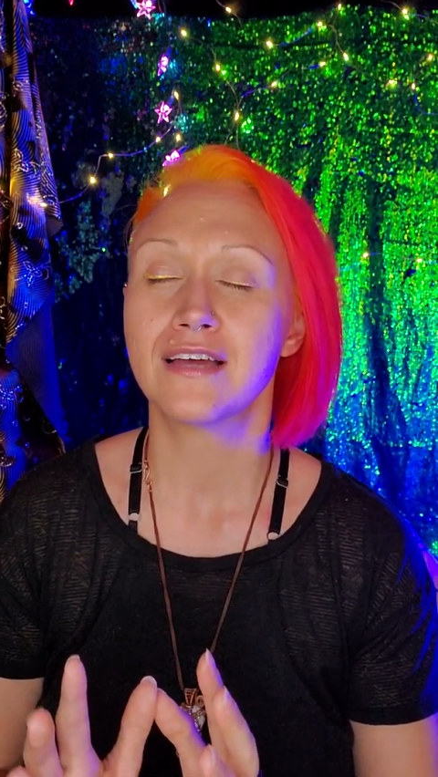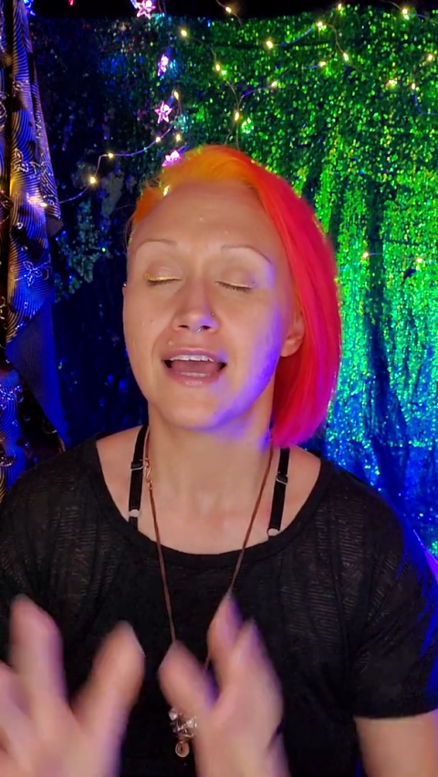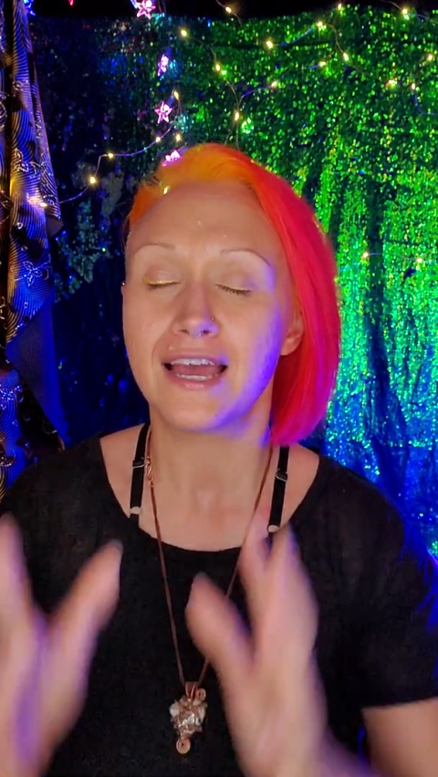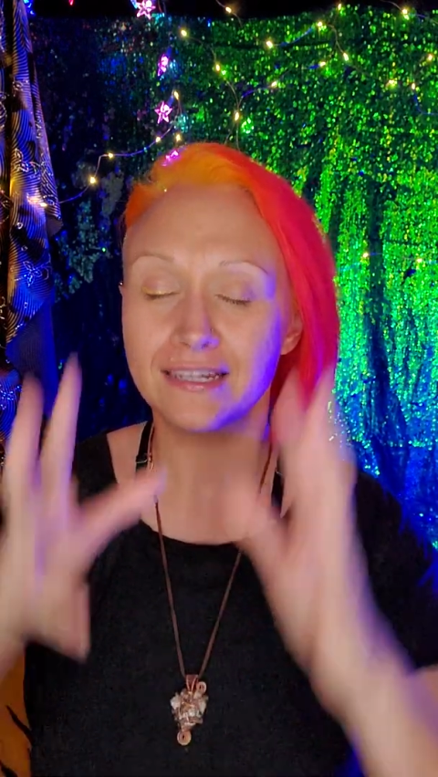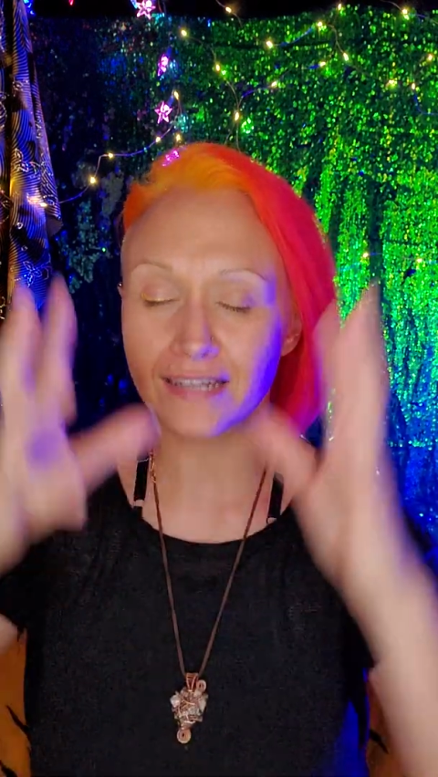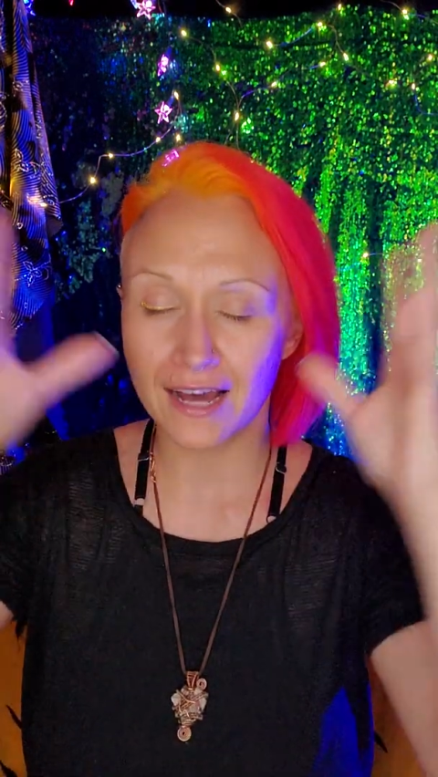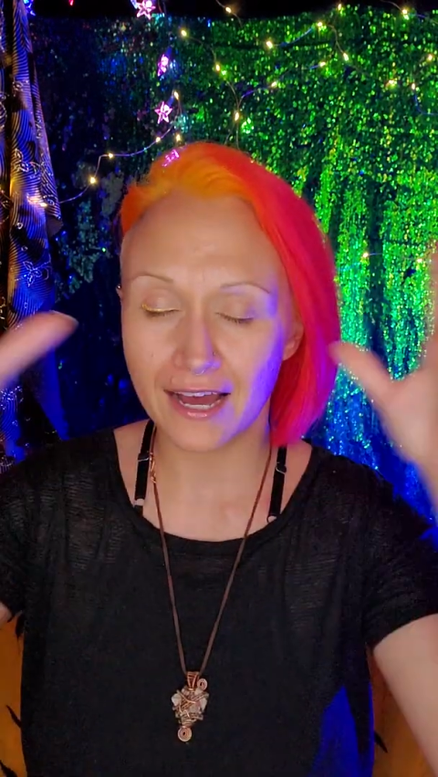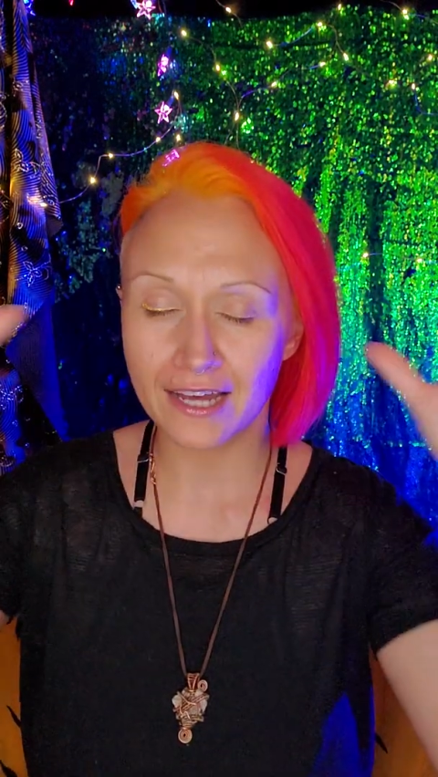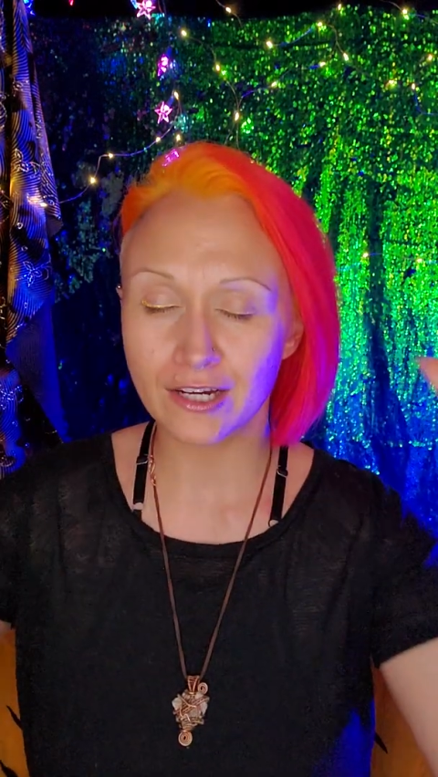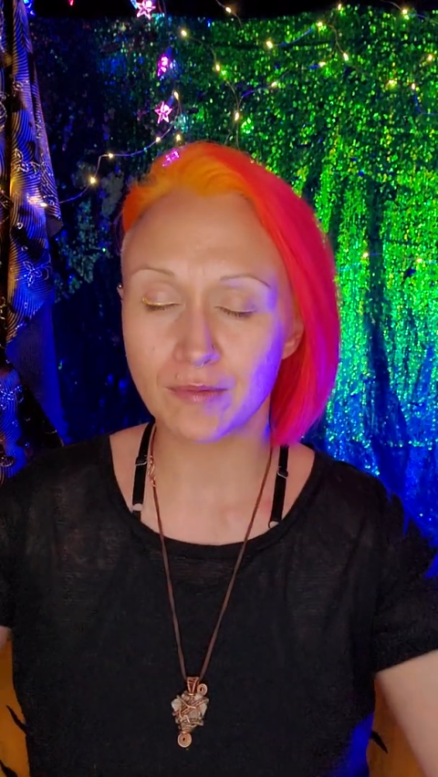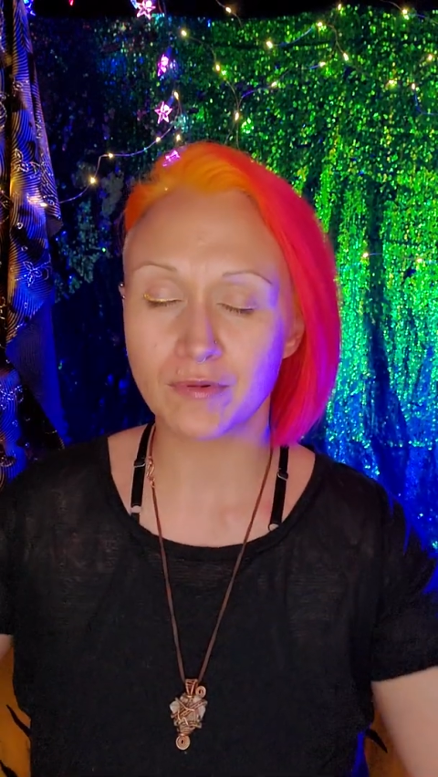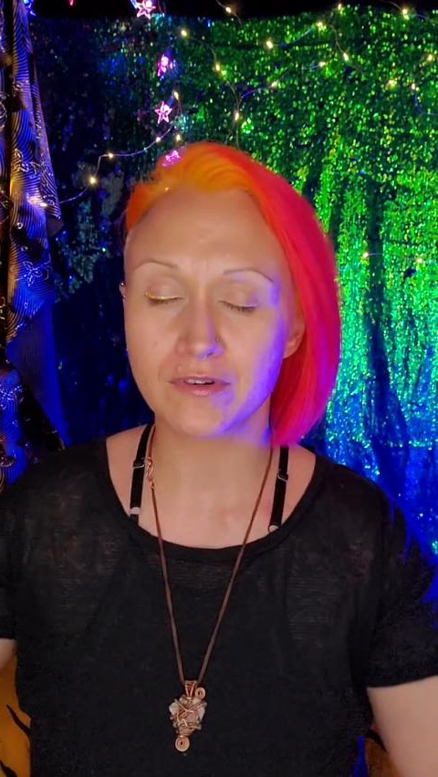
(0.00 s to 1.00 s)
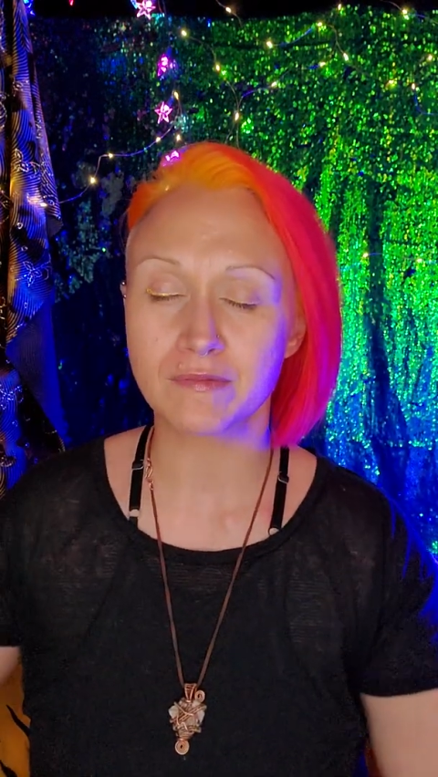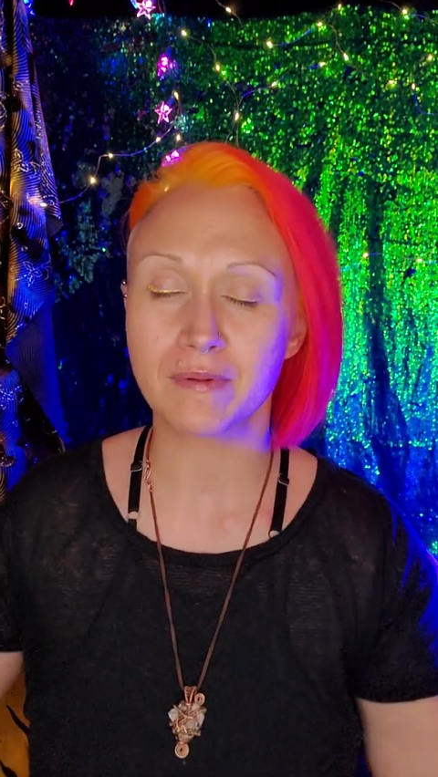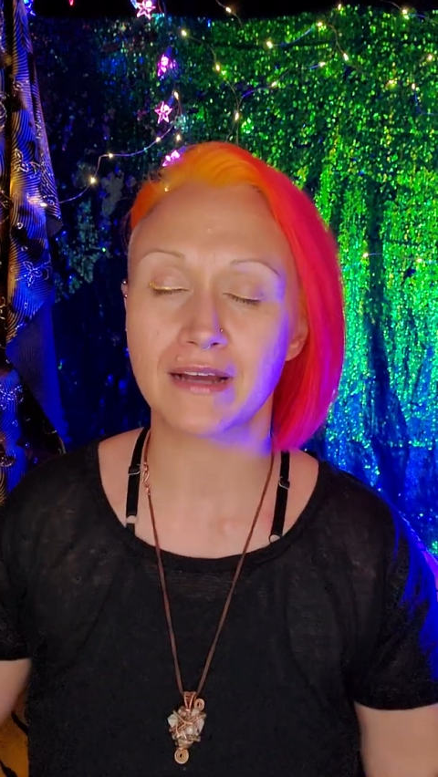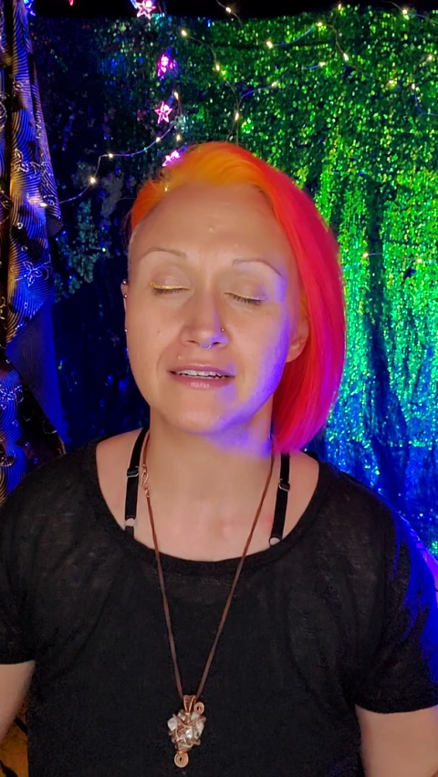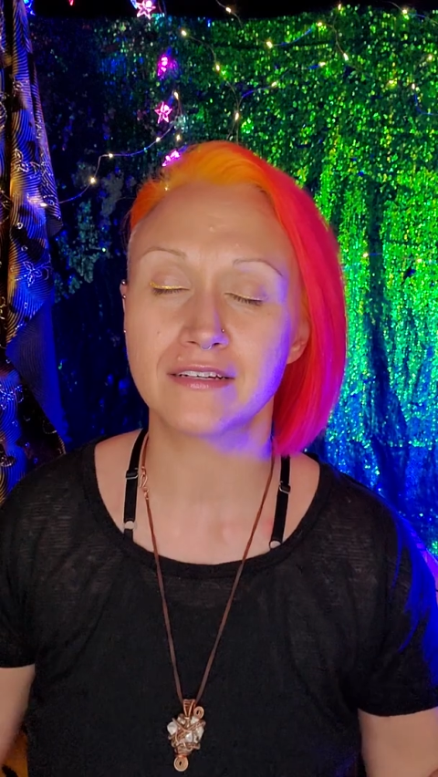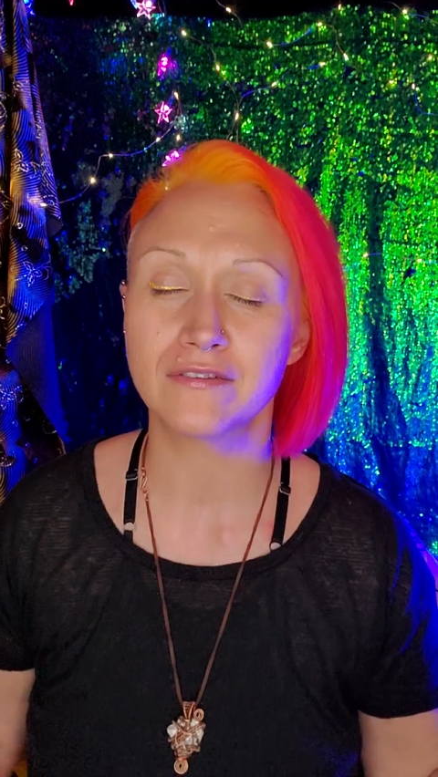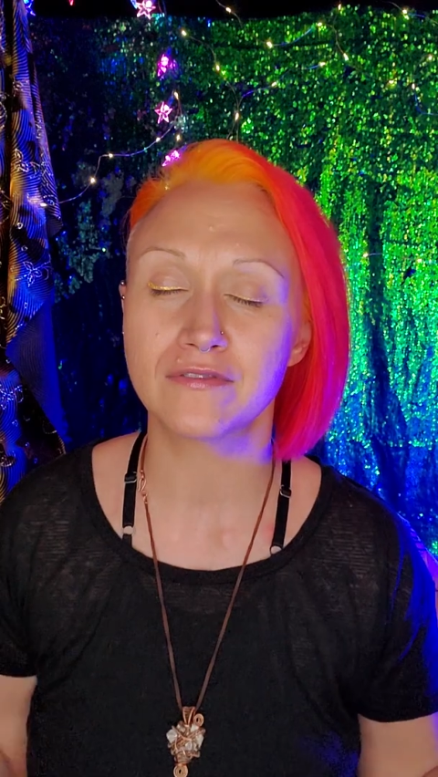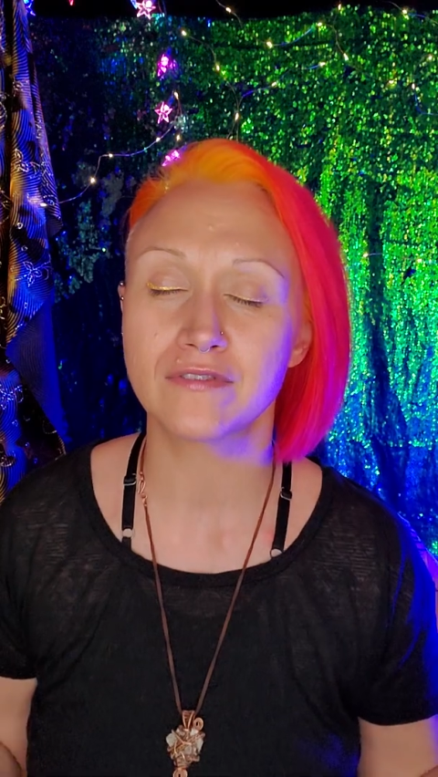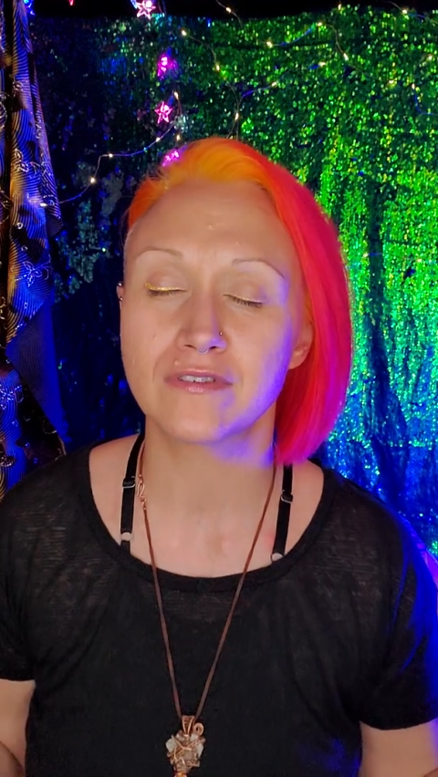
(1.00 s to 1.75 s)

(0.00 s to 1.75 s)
and a higher perspective